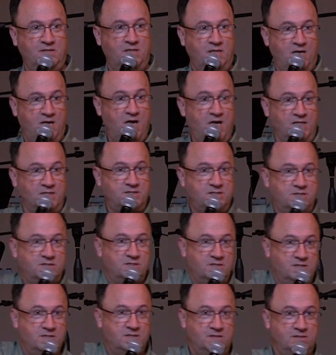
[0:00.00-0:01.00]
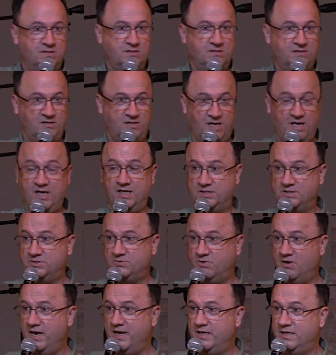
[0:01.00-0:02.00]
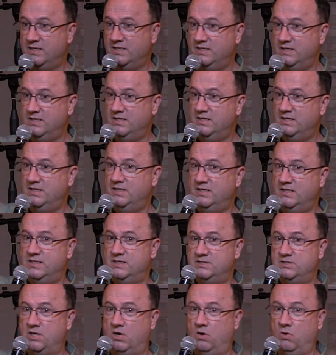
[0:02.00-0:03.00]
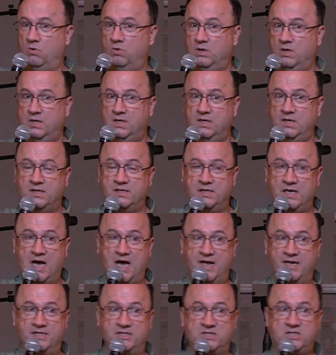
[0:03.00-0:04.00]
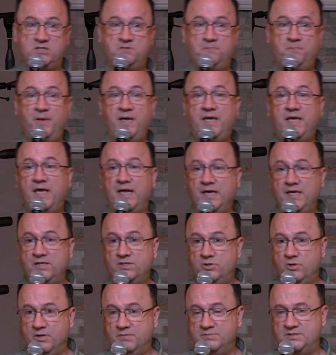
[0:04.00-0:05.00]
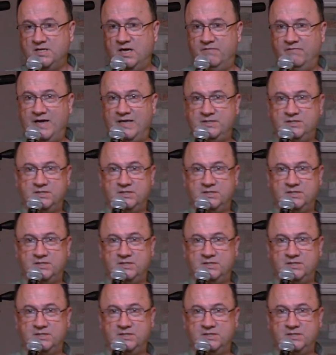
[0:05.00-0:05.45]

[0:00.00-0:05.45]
Us. Us, right? So, God is speaking to himself.